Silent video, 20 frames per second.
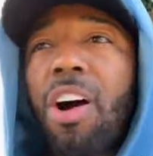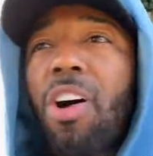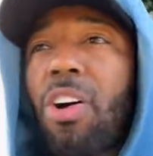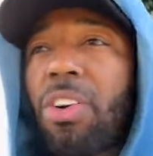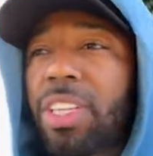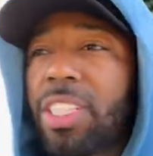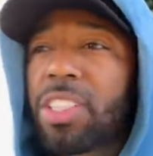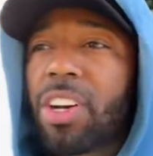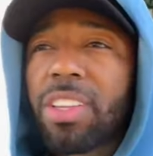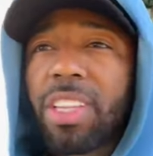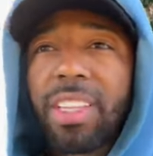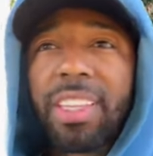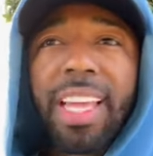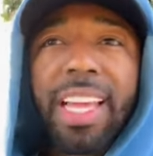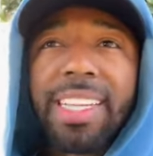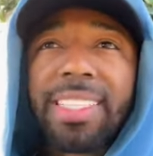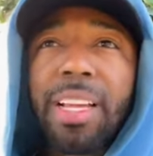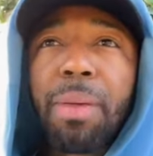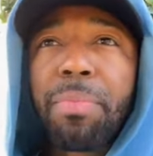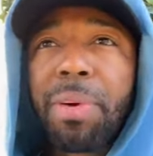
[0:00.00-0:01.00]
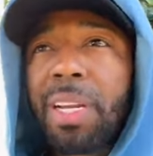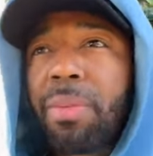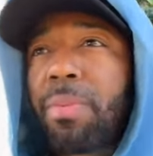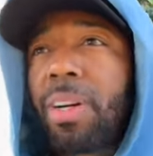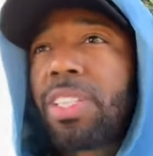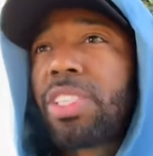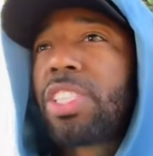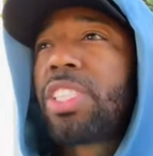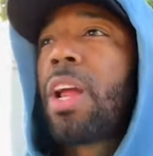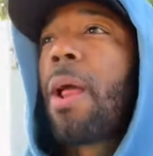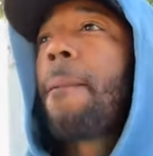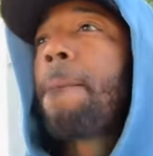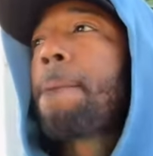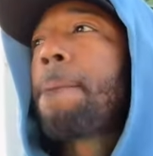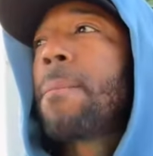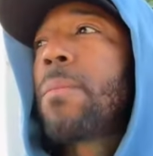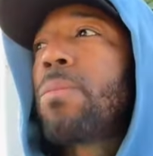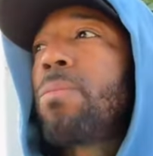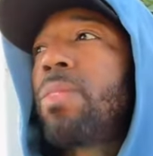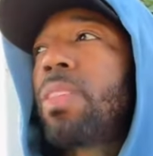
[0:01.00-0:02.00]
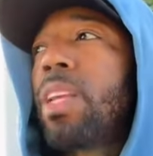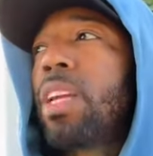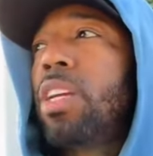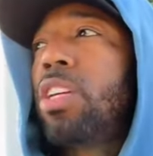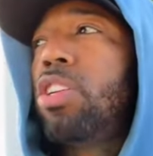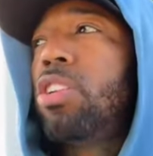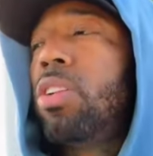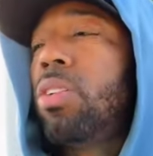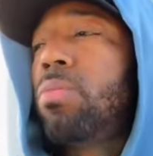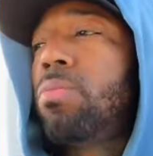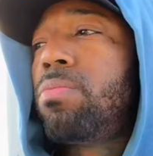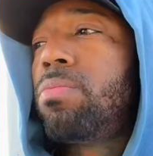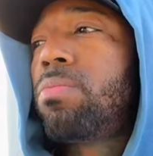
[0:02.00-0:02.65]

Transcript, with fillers: all these other things that pretty much, you know,